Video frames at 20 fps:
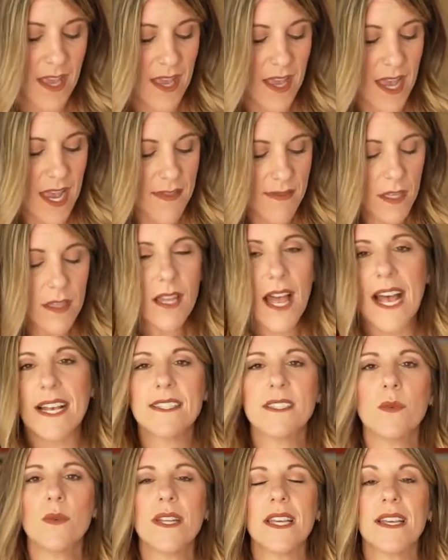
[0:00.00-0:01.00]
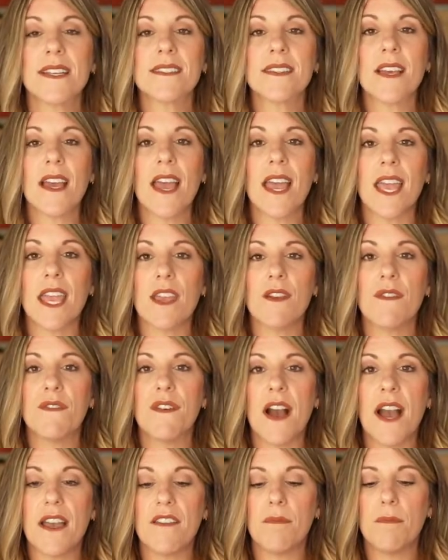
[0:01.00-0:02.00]
And the last one is an
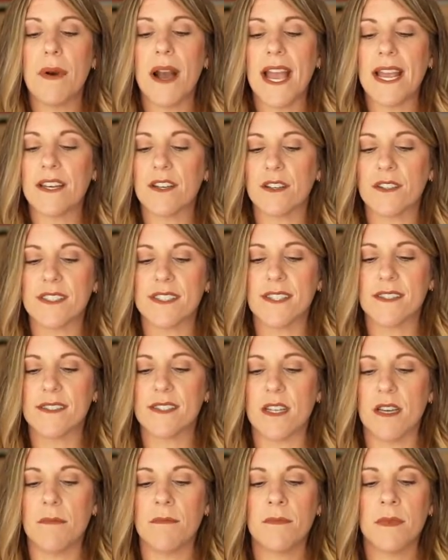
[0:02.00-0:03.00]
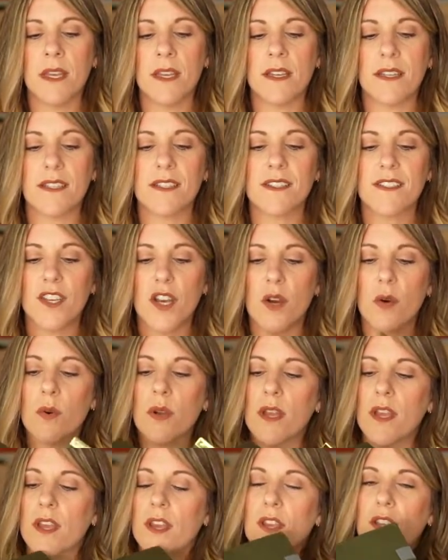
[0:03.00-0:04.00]
A5 binder system. So
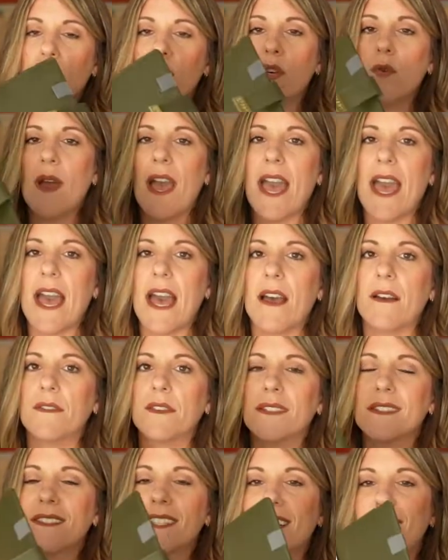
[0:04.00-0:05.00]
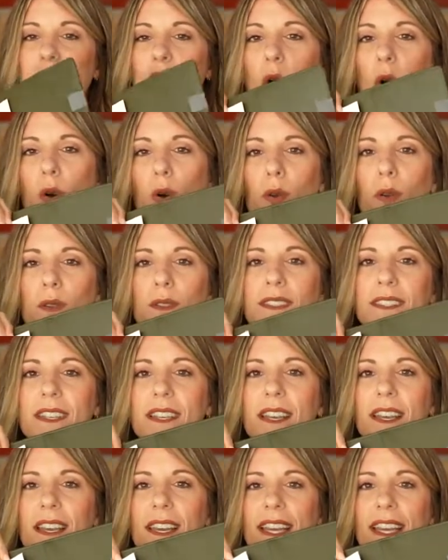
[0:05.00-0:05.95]
you have 6 holes.